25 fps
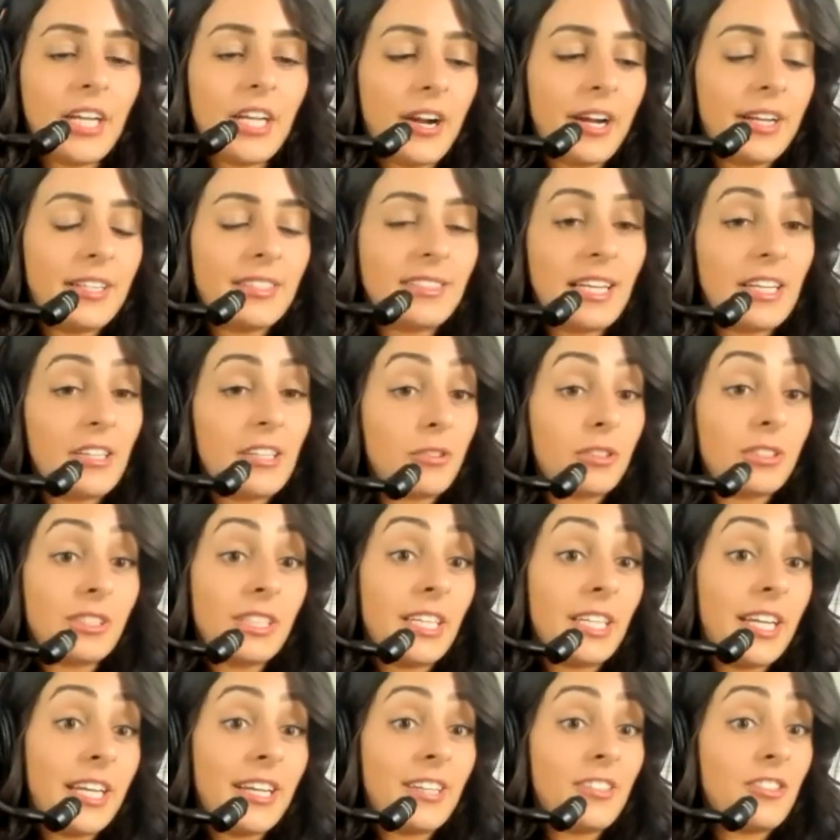your ancestral
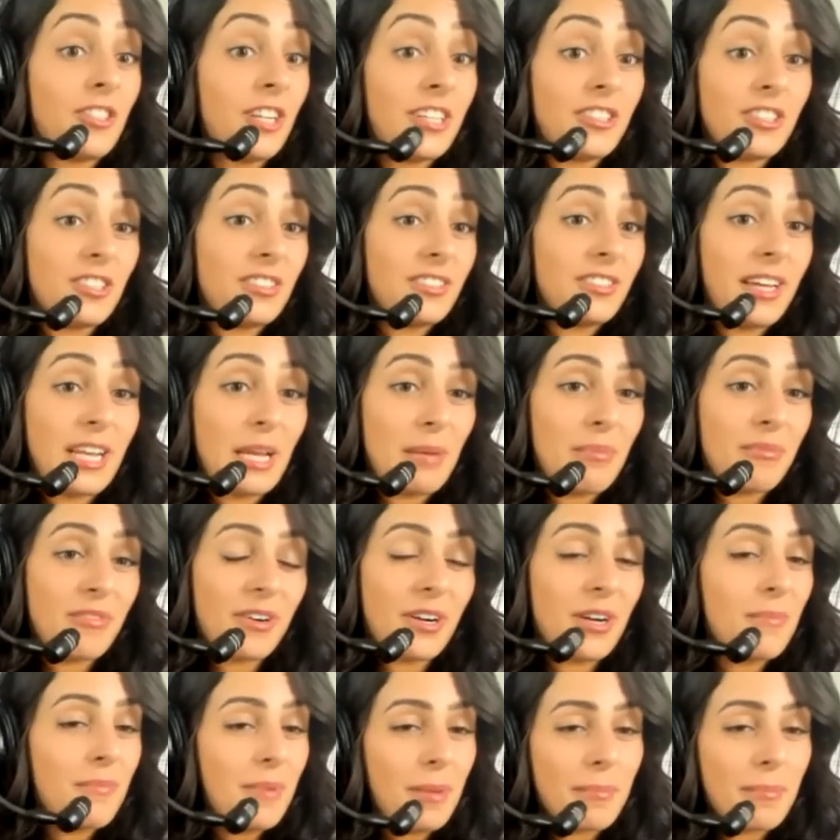lineage and I just signed up for
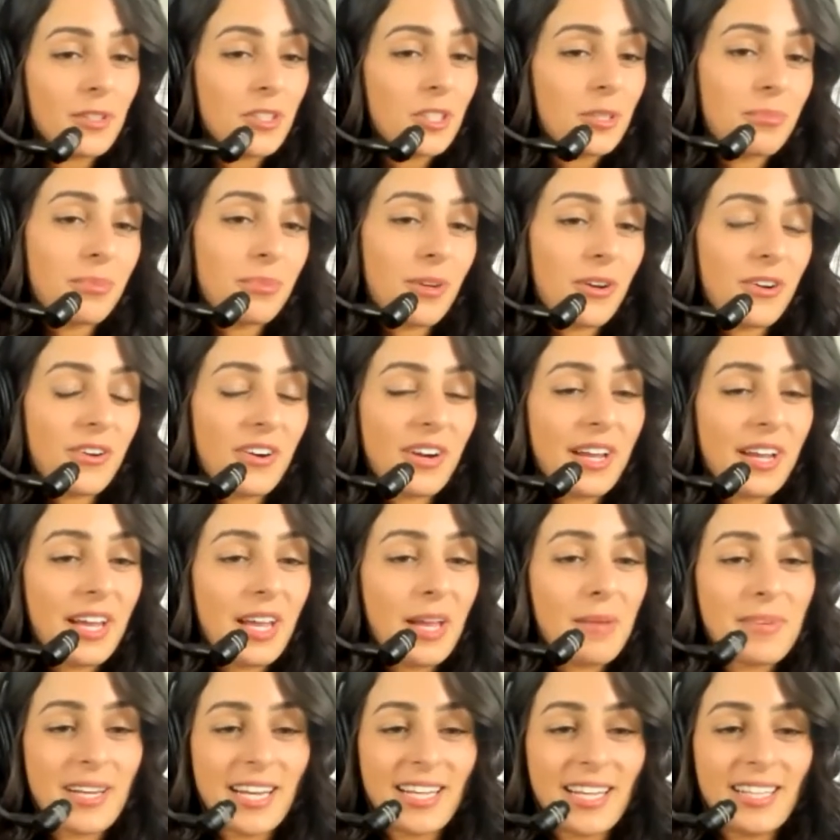her membership
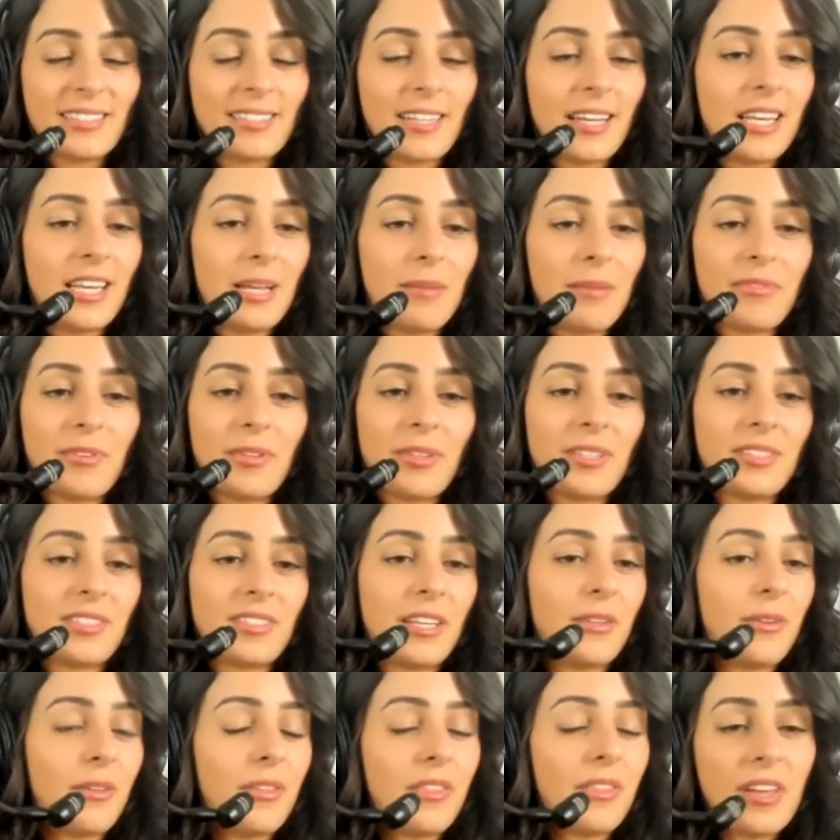program and I yeah. signed up for this
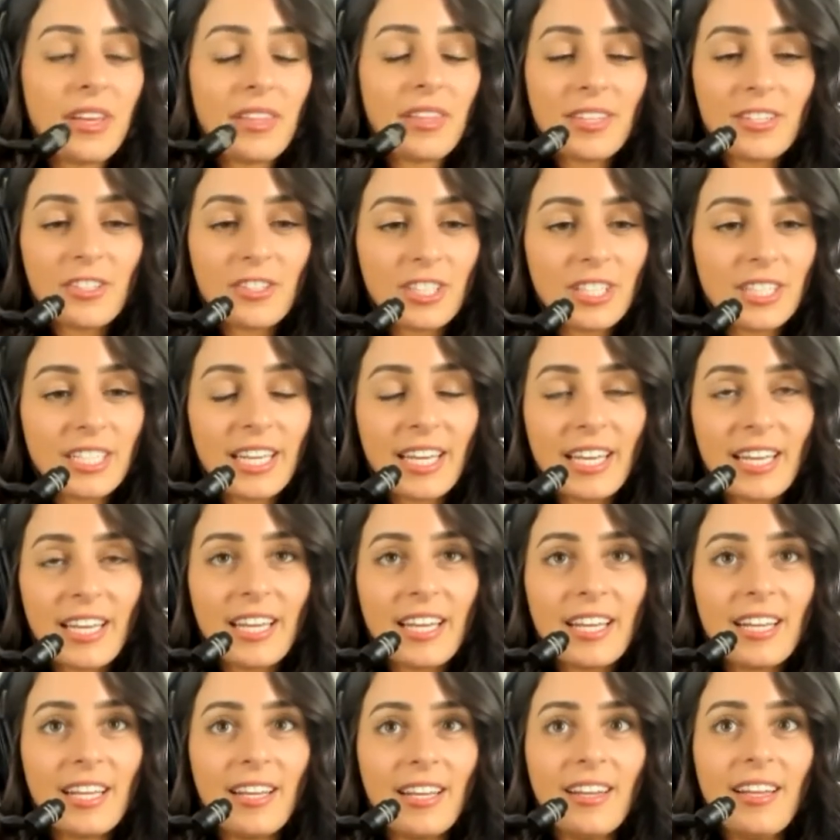other thing that she
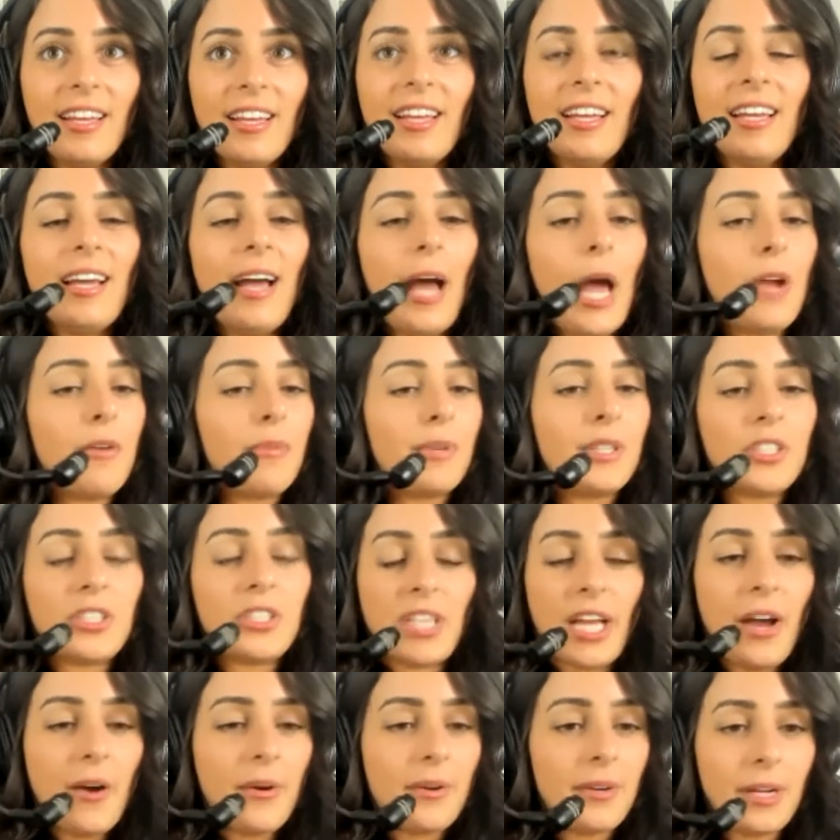did and I reached
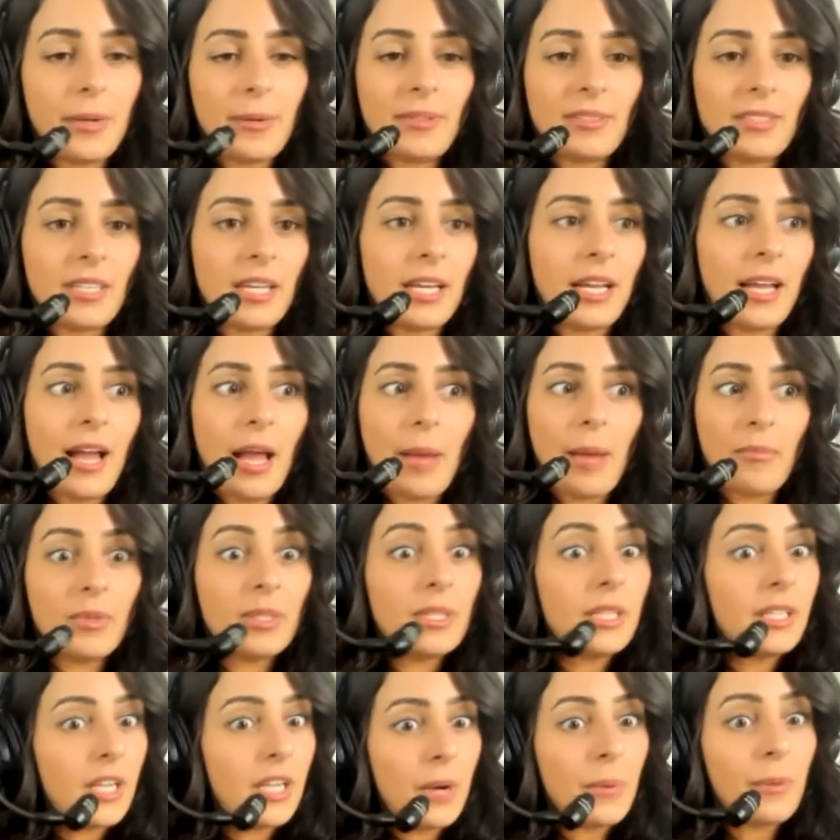out and I was like, I'm
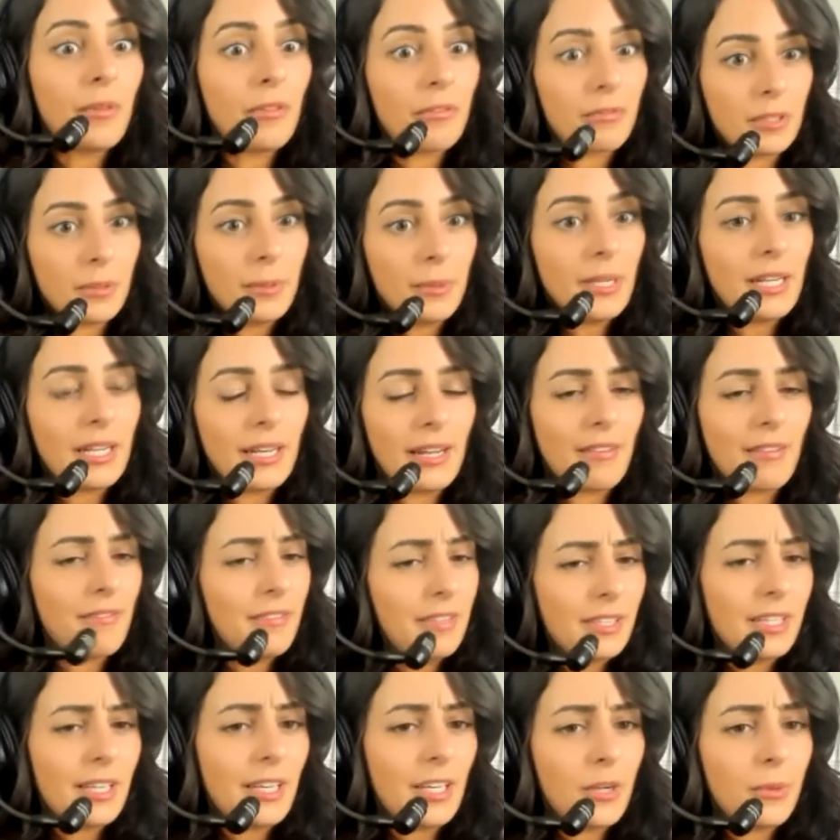really going through it. And I
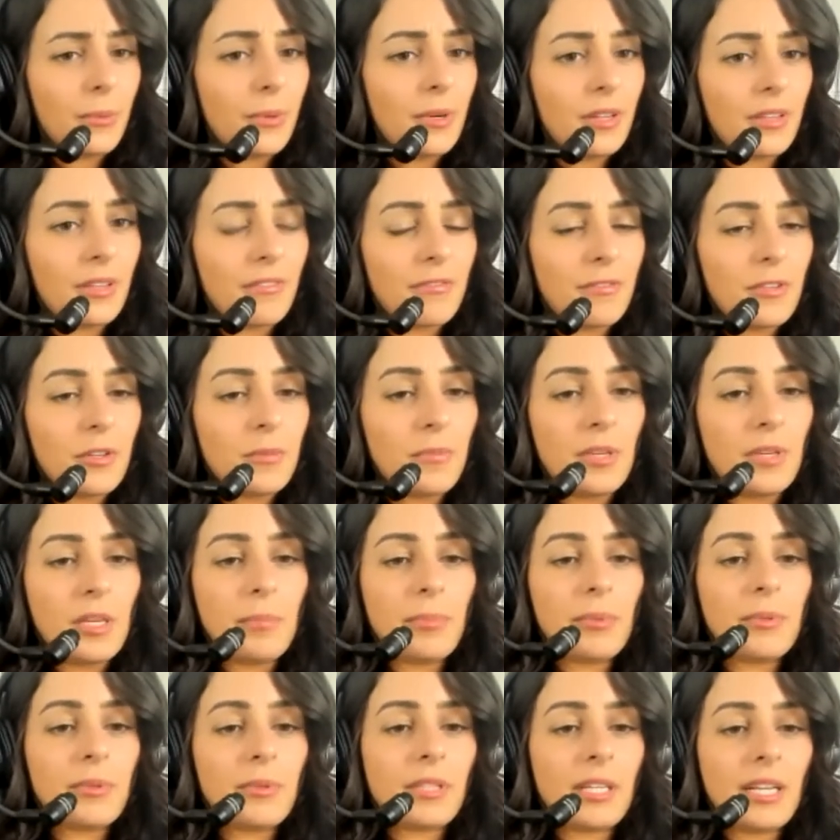feel like you're one of the few
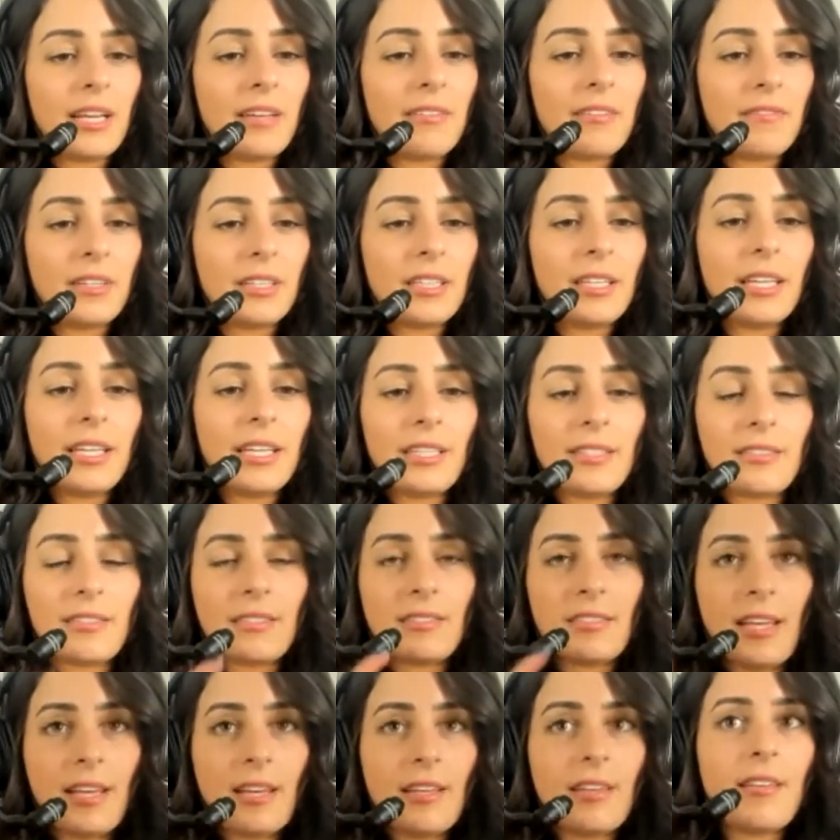people that I feel like is
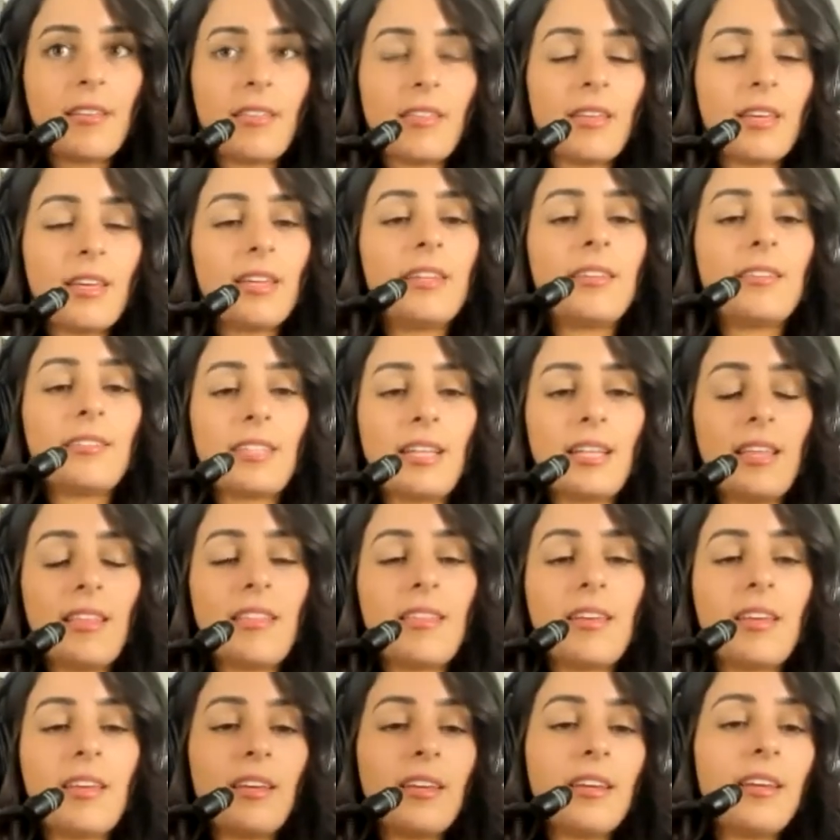saying things that I
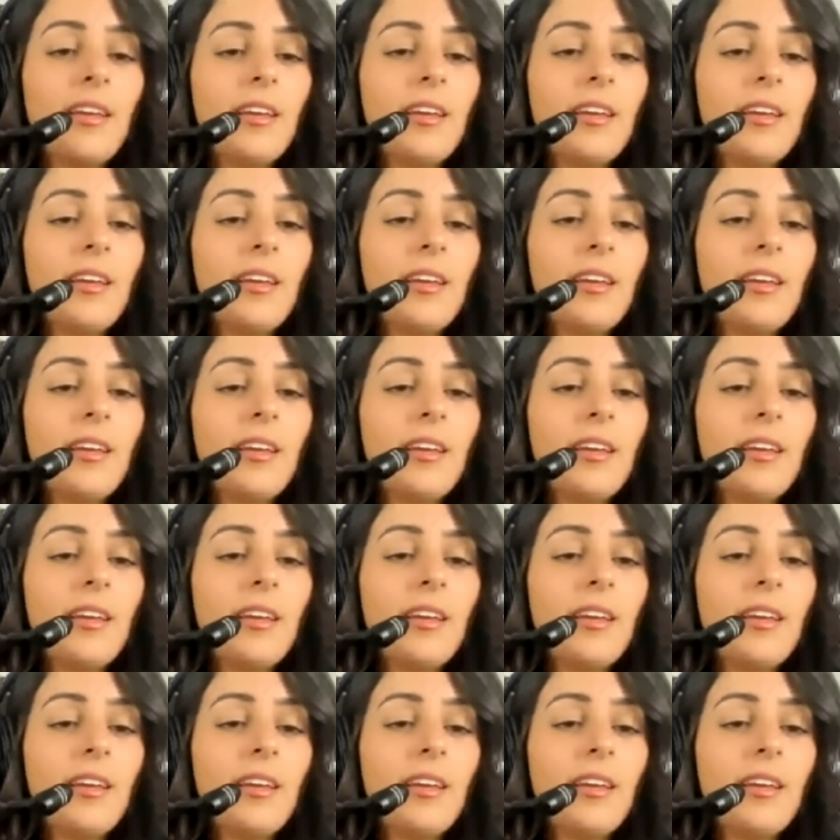think